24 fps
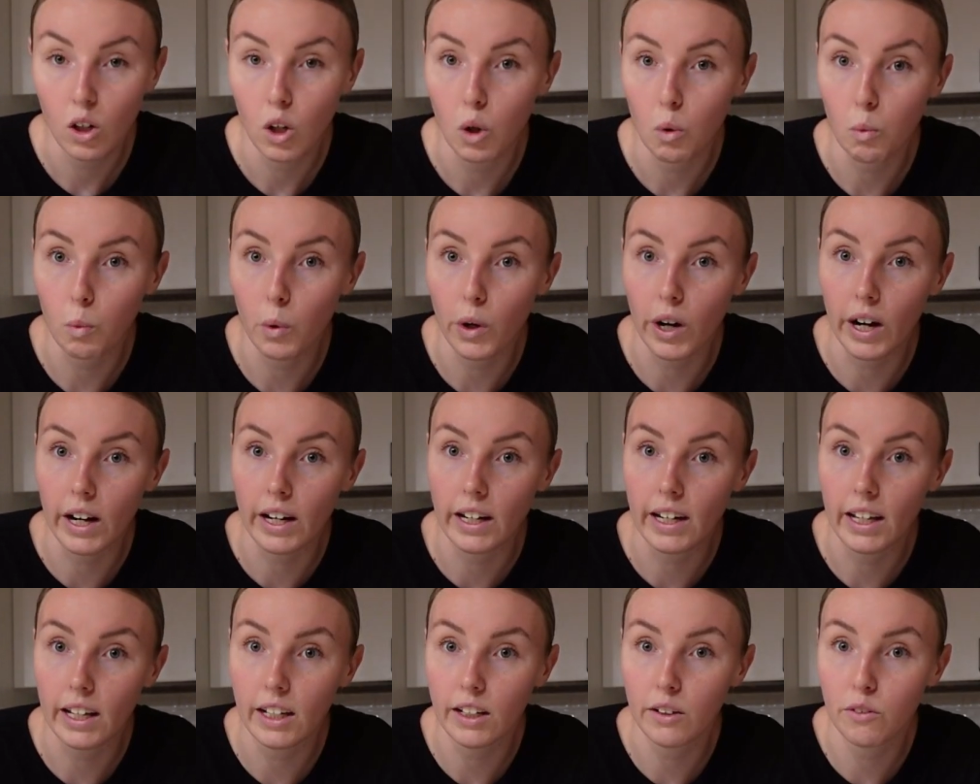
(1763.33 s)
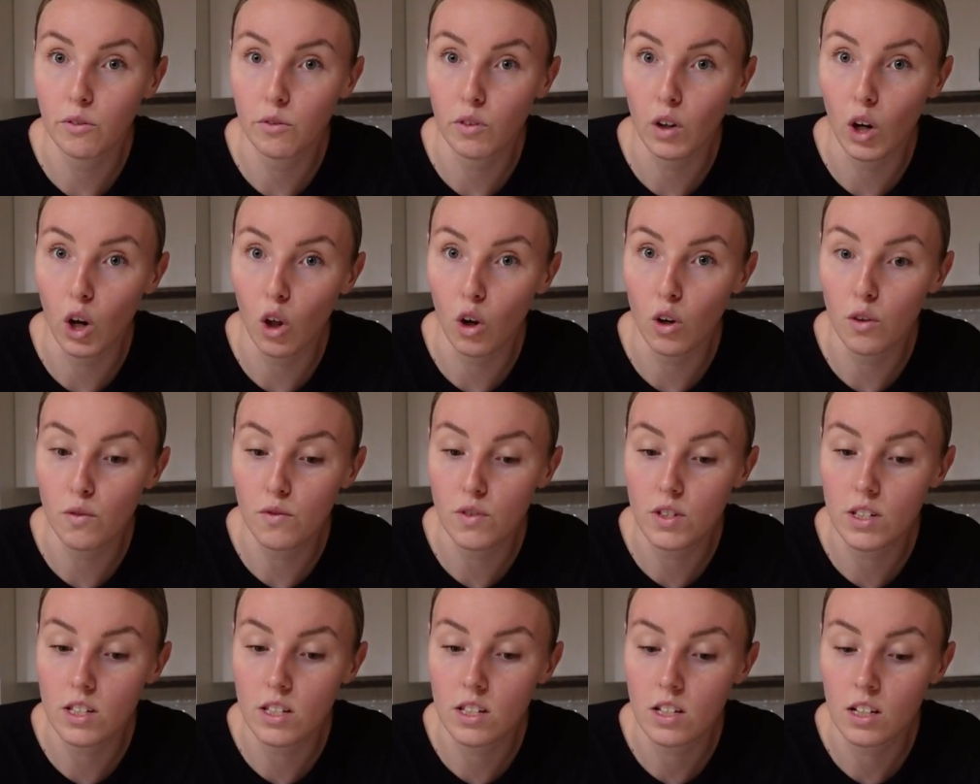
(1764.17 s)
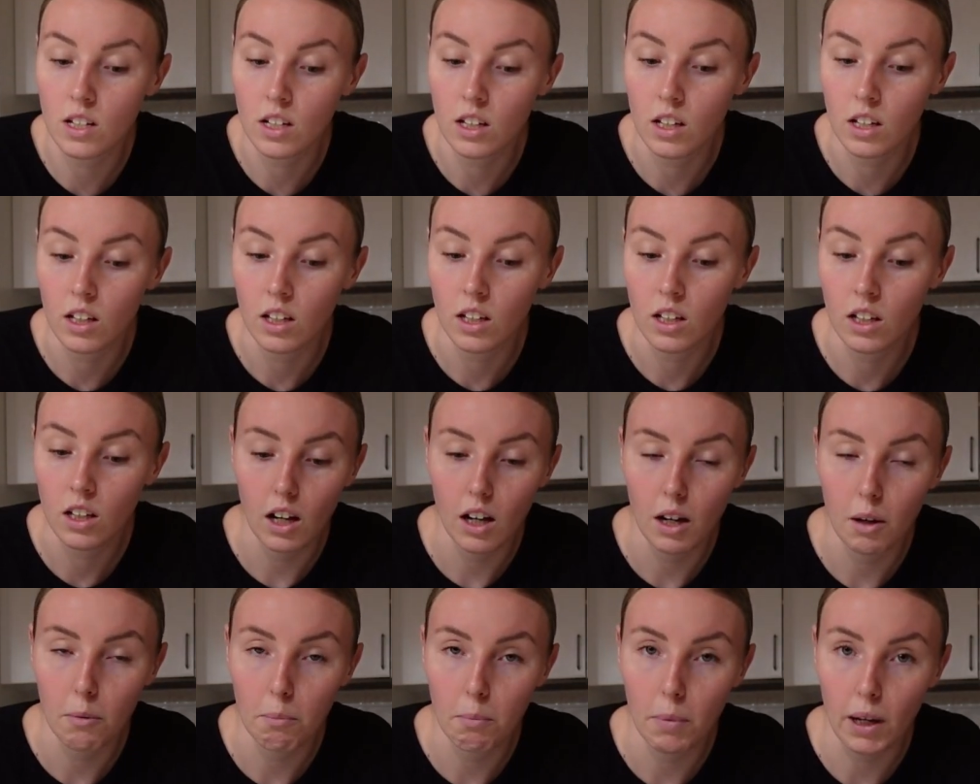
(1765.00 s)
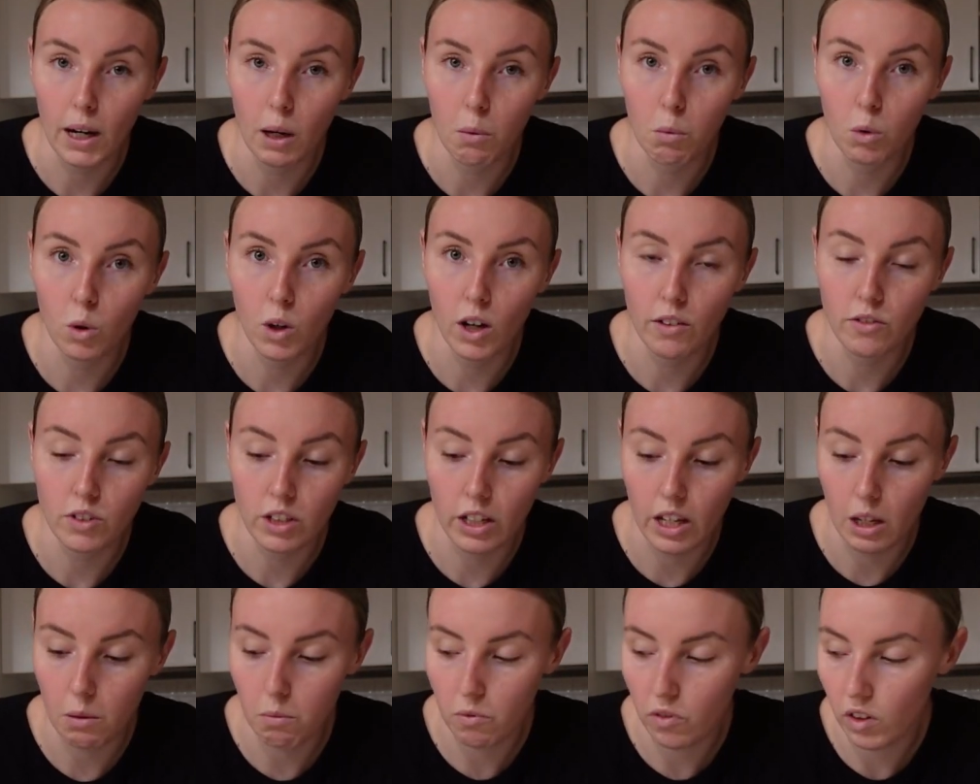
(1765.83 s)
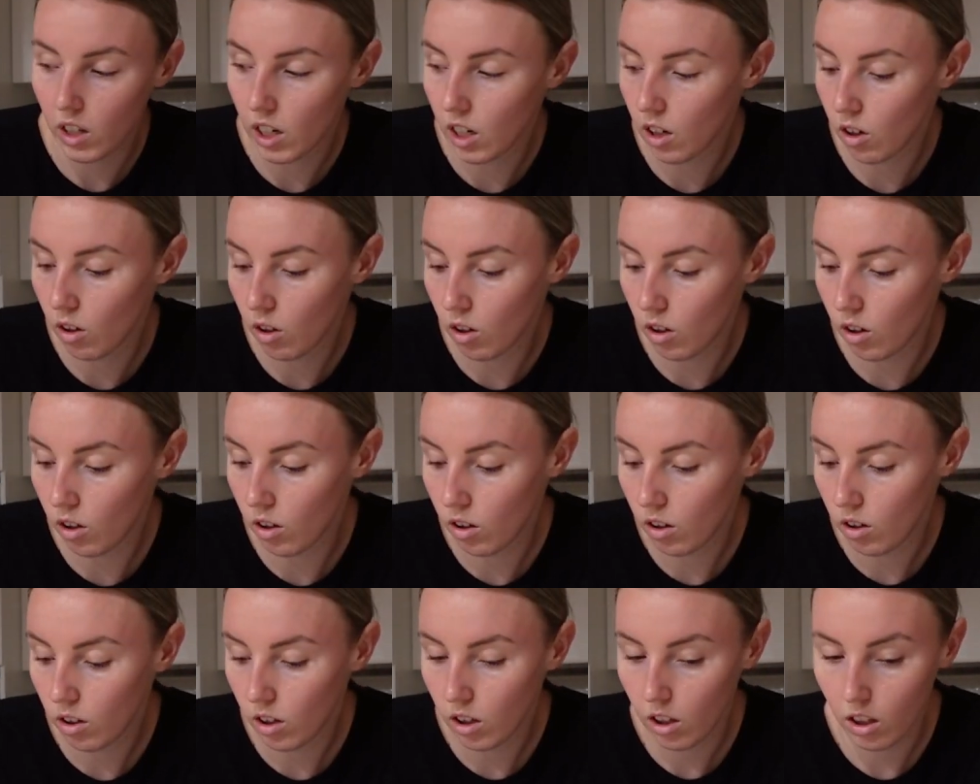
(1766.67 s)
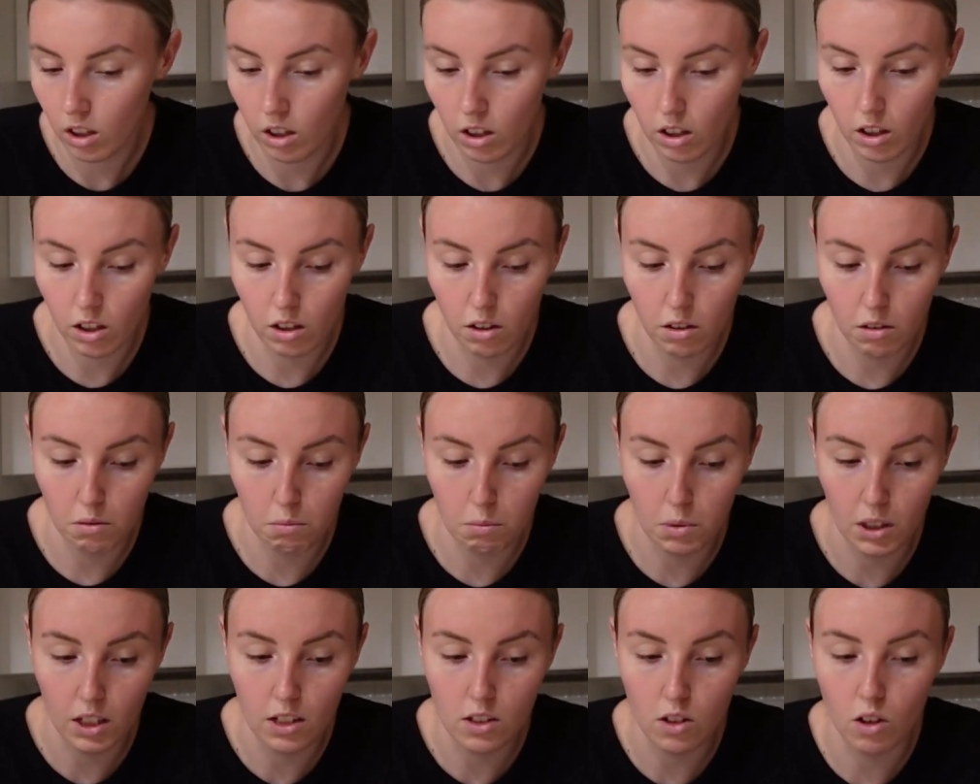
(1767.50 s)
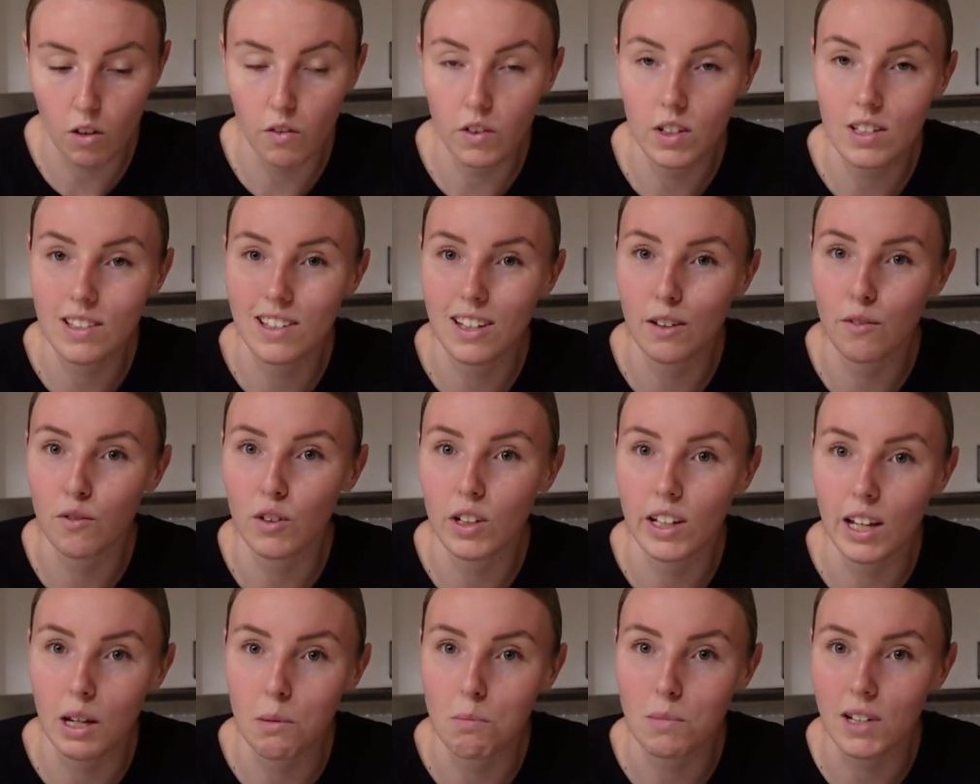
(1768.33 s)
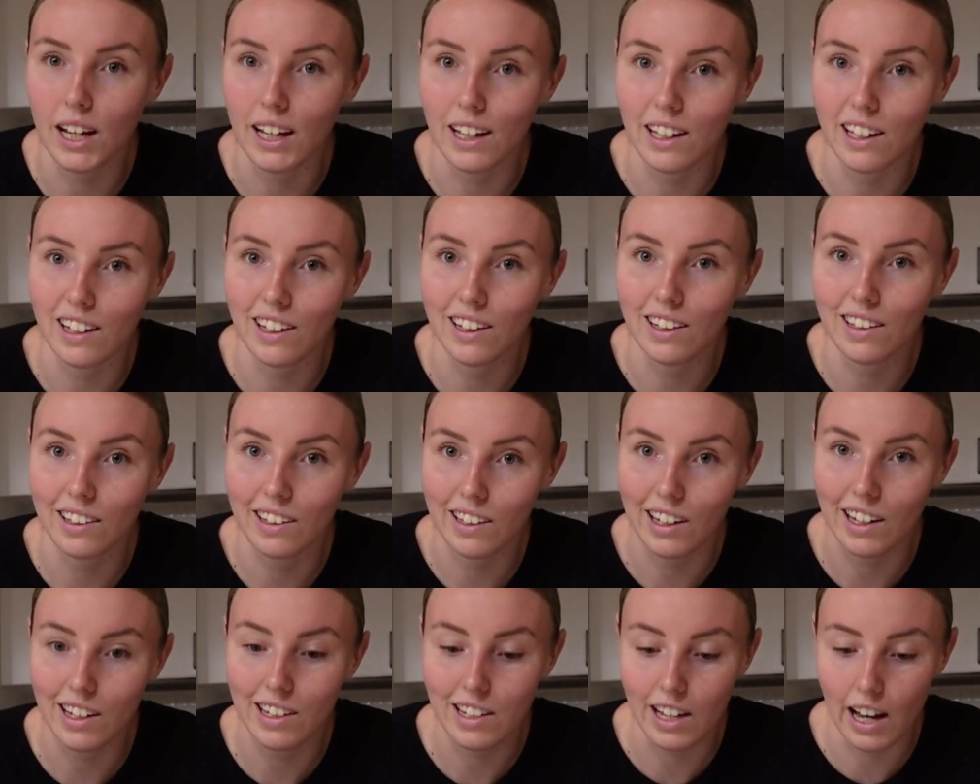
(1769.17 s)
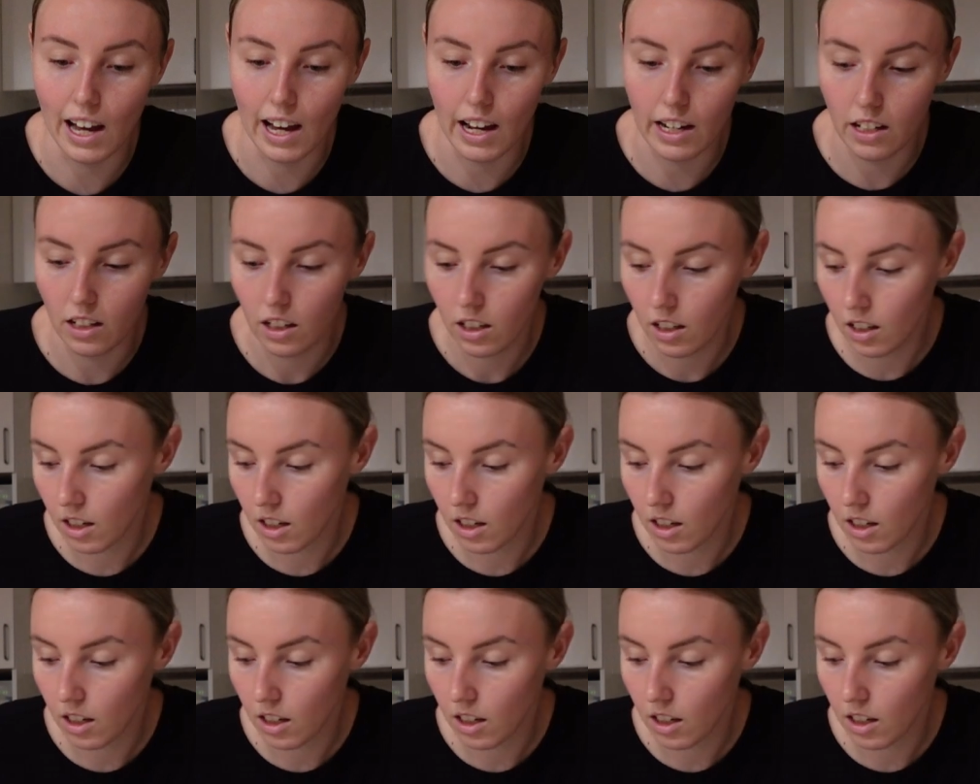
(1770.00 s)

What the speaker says: what I need for loaves, but I will have to keep feeding her because obviously if you keep taking, you need to add.